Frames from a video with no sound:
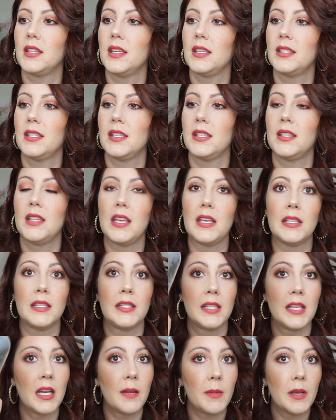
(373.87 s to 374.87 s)
This is the
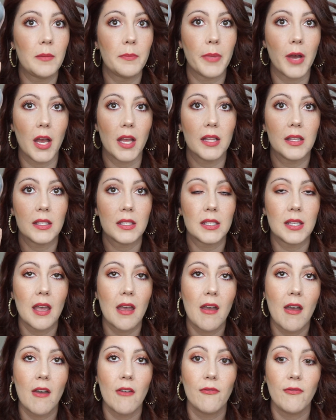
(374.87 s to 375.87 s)
Cinnamon Buns
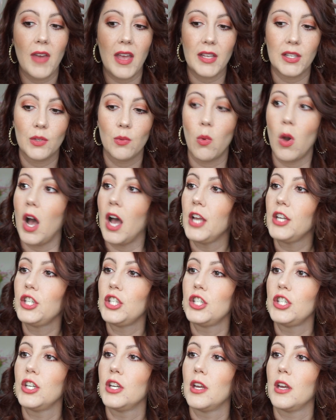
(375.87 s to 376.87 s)
face
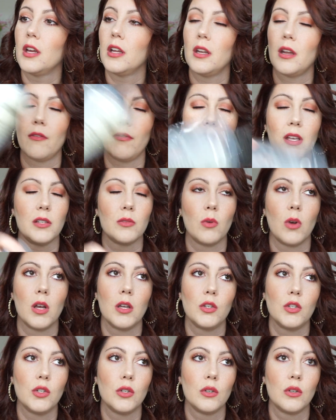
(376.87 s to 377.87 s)
wash, not face
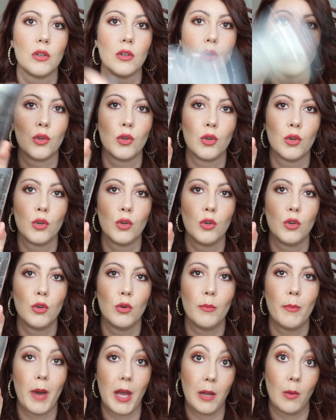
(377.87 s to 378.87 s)
wash,
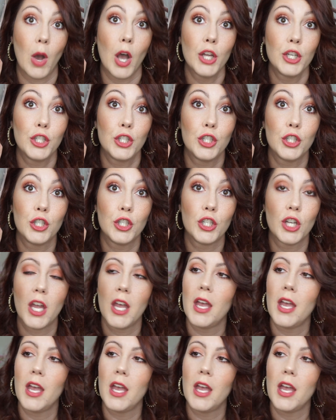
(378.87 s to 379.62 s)
body wash.